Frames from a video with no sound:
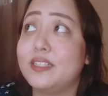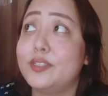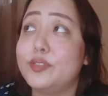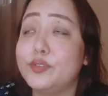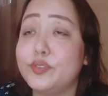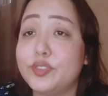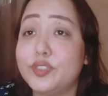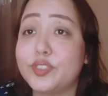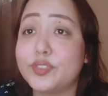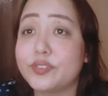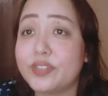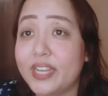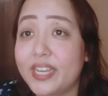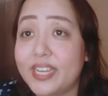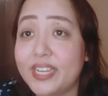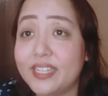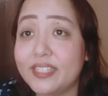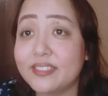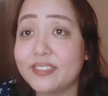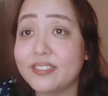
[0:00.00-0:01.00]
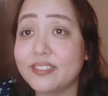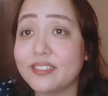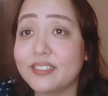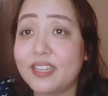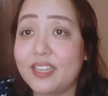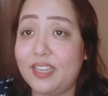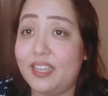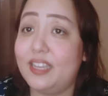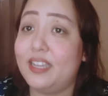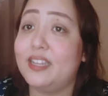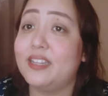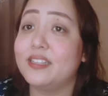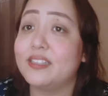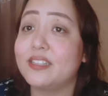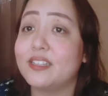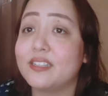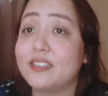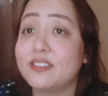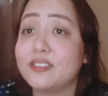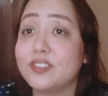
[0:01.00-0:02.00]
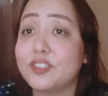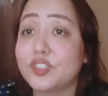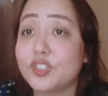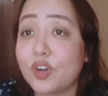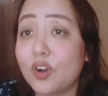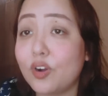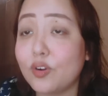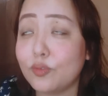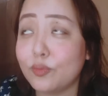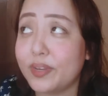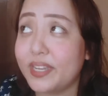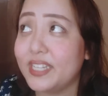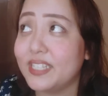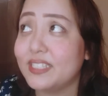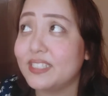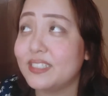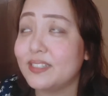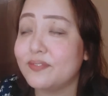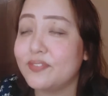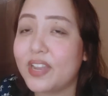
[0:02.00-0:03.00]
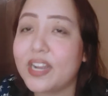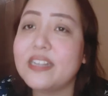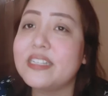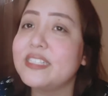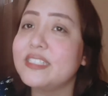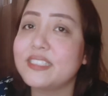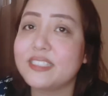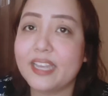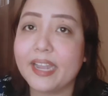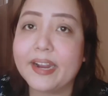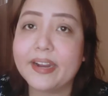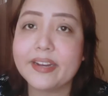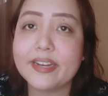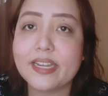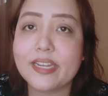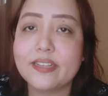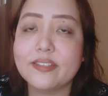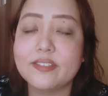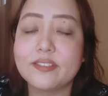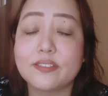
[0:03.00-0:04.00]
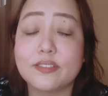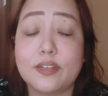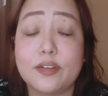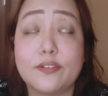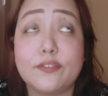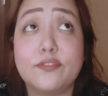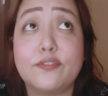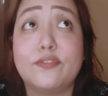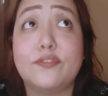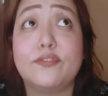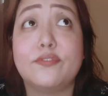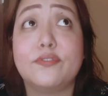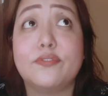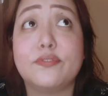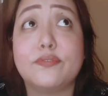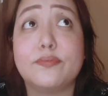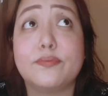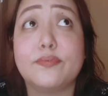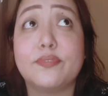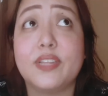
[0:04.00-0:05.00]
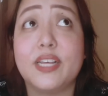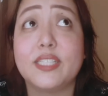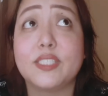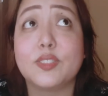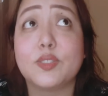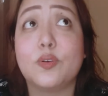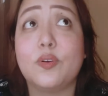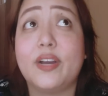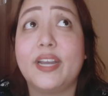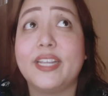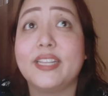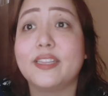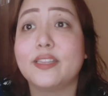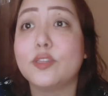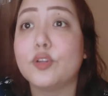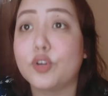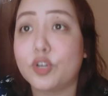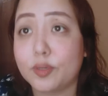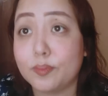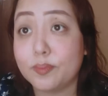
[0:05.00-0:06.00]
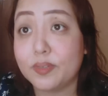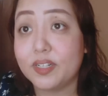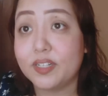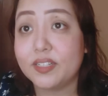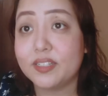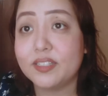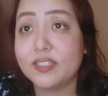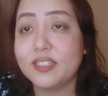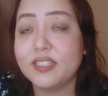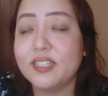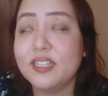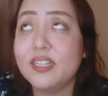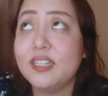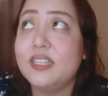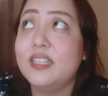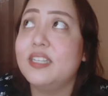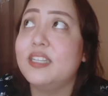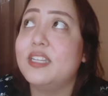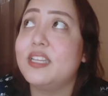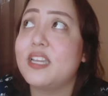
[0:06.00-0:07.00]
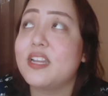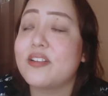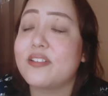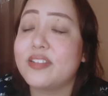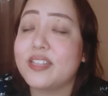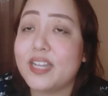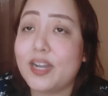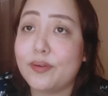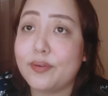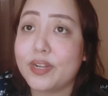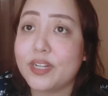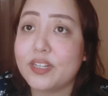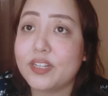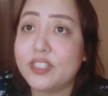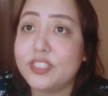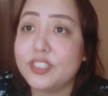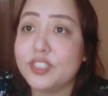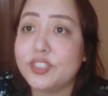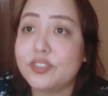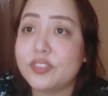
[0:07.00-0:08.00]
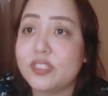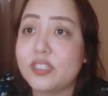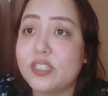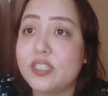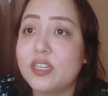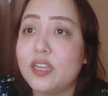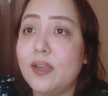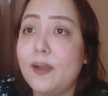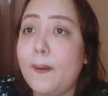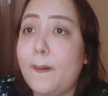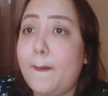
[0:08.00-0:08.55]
huge rains, and strong winds. Very scary stuff. That's quite normal here in our country,